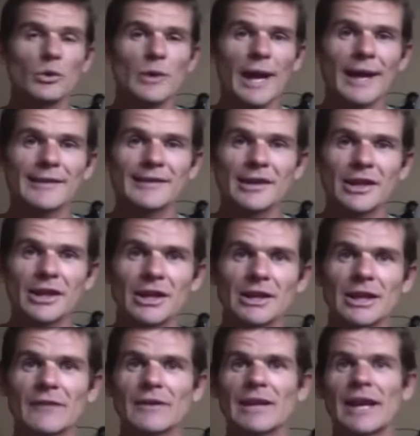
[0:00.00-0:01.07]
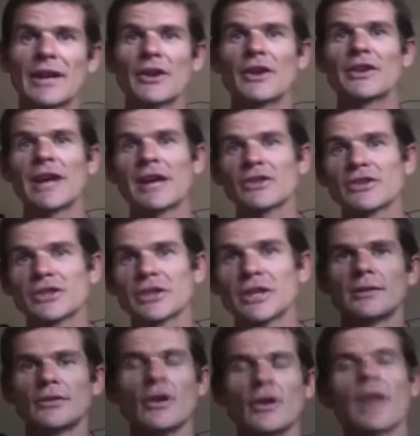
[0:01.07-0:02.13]
case study here, lovely lady
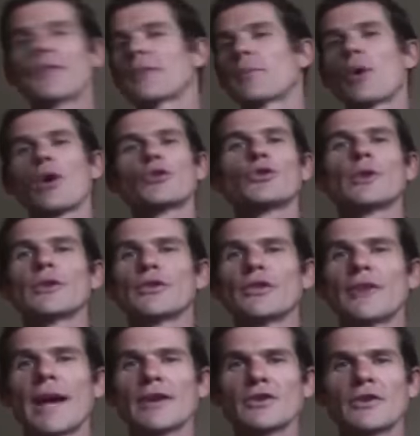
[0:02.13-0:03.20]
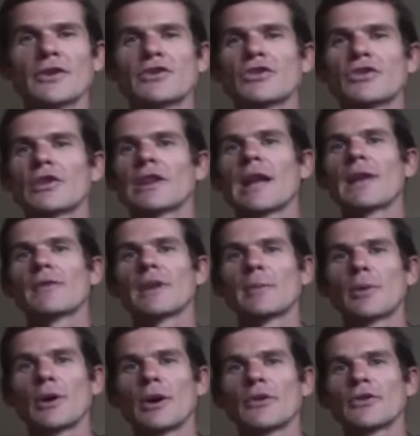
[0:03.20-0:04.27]
Natasha. So nothing personal against Natasha, I think she's a lovely
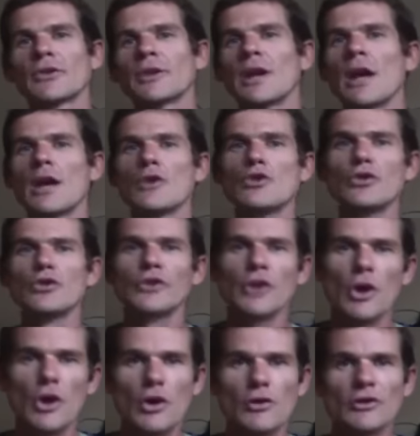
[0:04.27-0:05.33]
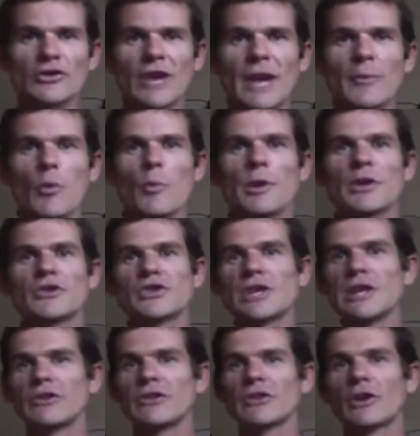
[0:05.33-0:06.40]
person. Using her example, because
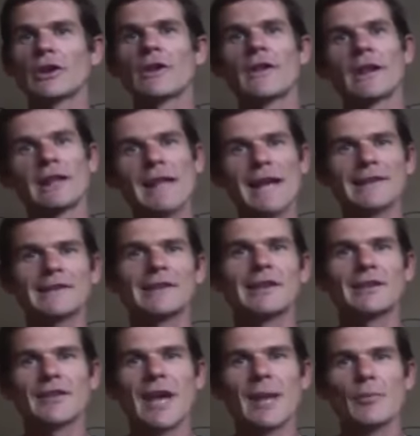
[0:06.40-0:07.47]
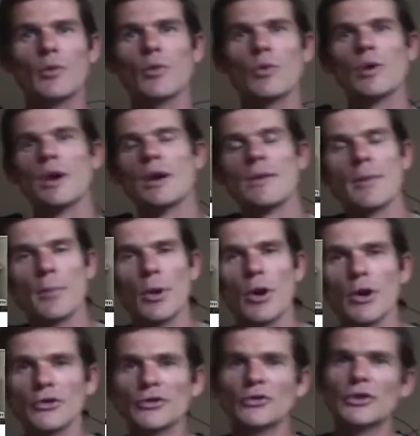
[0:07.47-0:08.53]
she's like the classic example, the
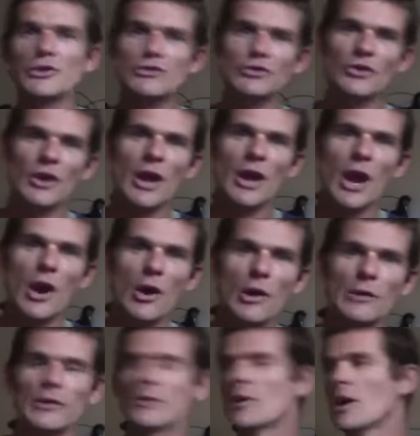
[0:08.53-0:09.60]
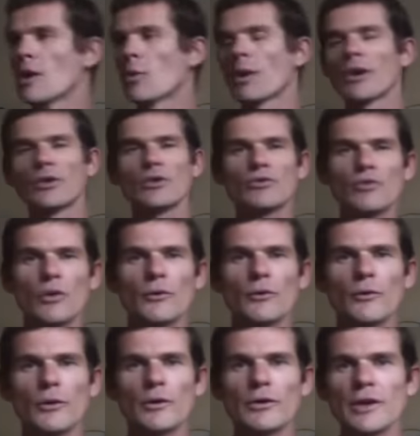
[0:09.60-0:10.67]
person who's interested in health and wanting to do the raw
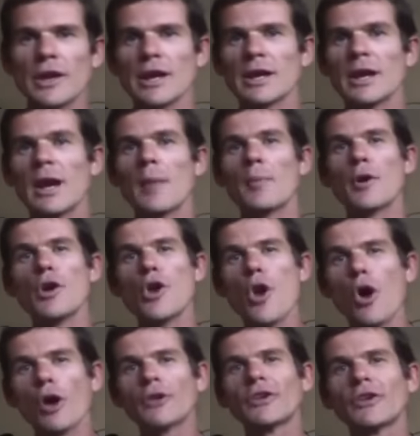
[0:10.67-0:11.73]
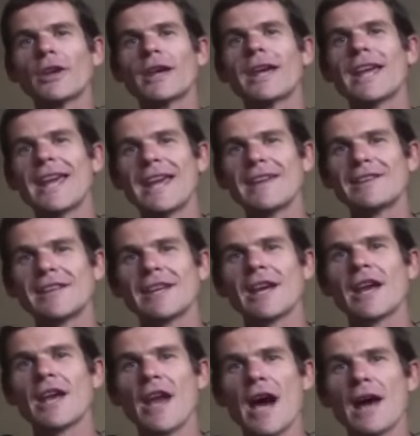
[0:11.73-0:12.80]
food thing, but not eating
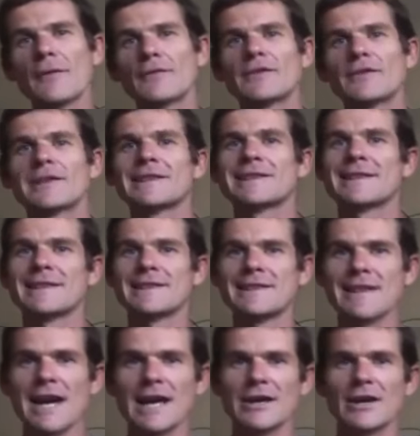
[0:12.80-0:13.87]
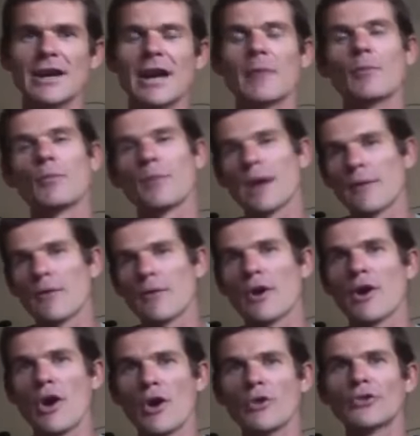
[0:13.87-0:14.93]
enough to sustain it. And
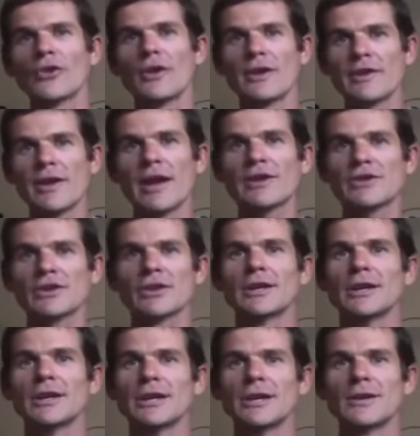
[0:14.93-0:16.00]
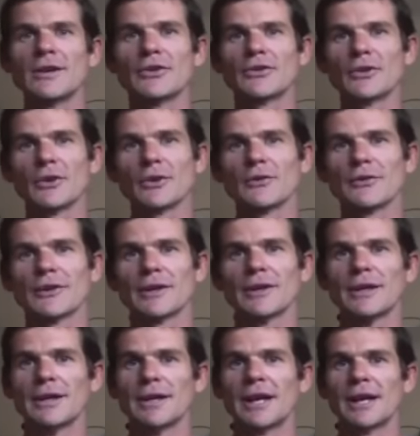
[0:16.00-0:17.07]
everyone knows that Natasha is sort
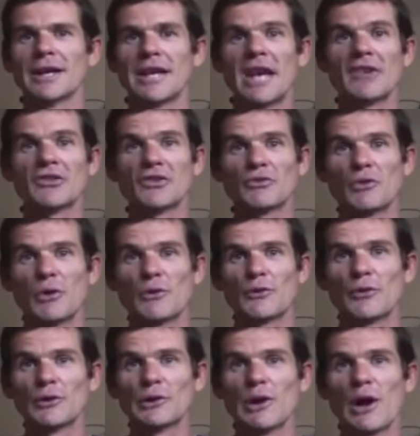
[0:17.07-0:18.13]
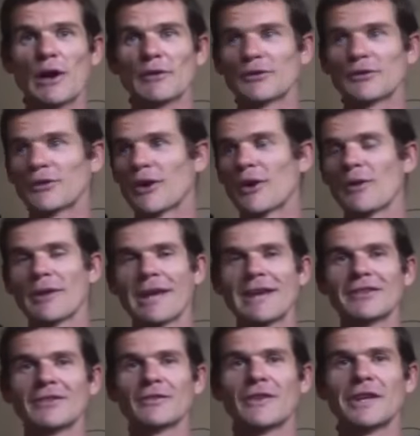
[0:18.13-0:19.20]
of against the raw food lifestyle and
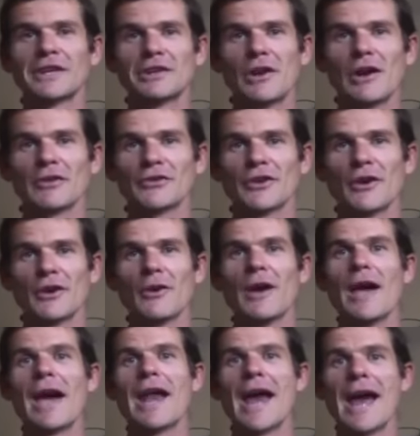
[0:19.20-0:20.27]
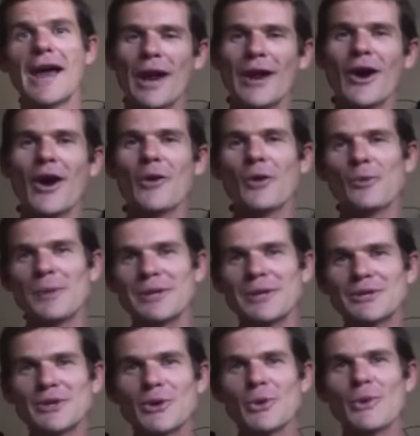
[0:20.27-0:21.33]
against the vegan lifestyle. And hey, and I would be
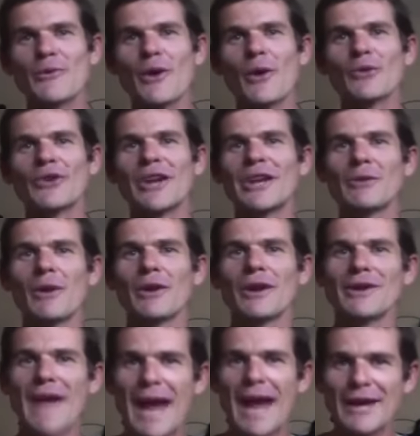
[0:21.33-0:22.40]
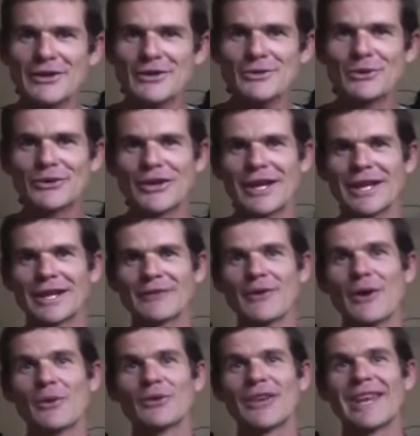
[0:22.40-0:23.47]
too if I was eating what Natasha was eating. If
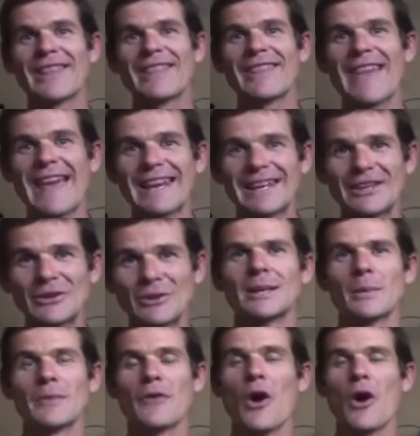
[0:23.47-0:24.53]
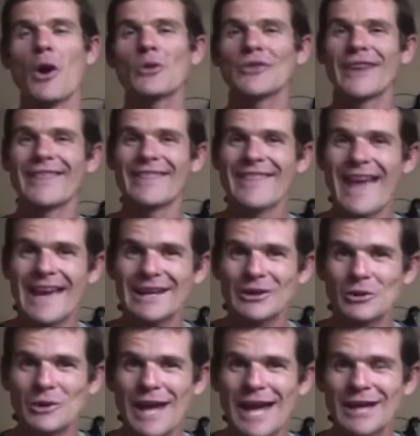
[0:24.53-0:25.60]
I was eating that little, if I was eating that
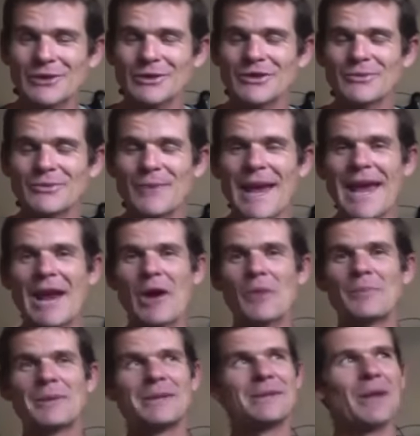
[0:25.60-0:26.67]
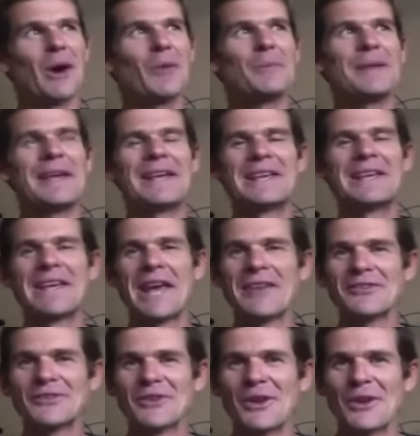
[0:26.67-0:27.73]
little calories, man, I'd be
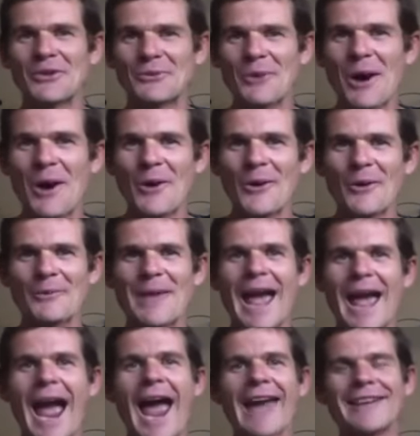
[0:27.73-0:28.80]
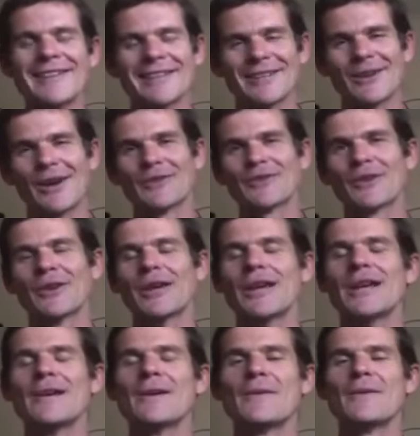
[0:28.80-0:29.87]
against it as well. I'd be hating life. So
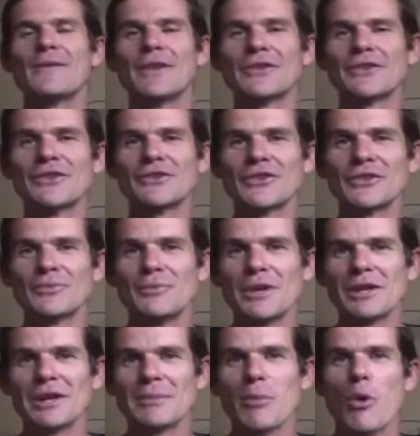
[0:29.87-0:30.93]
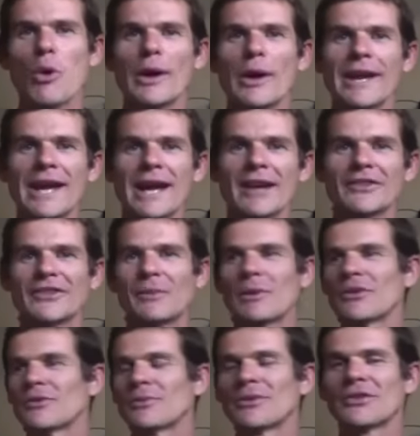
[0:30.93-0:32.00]
this is just merely pointing out
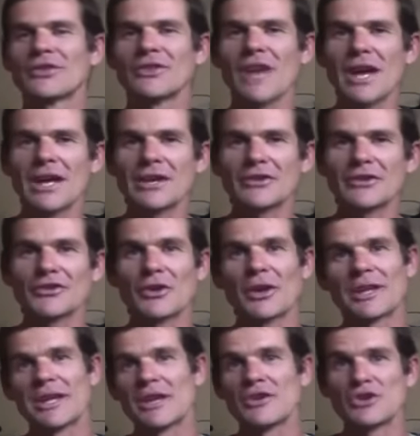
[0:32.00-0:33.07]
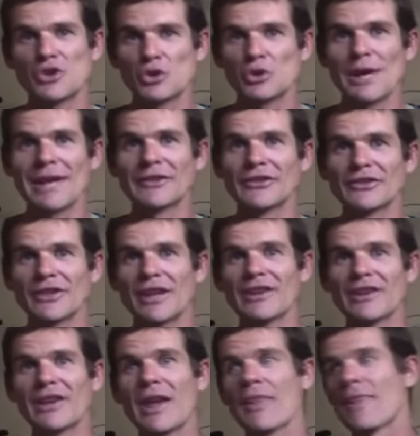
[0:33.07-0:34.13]
someone's mistake. It's like, you know, your shoelace is
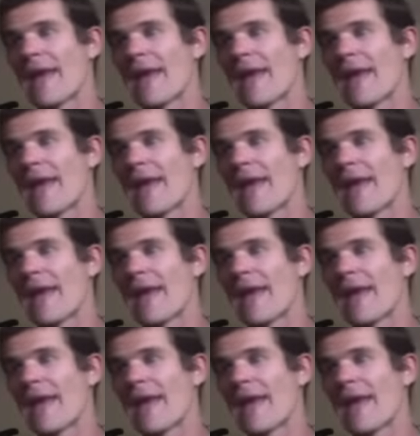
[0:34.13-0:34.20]
undone.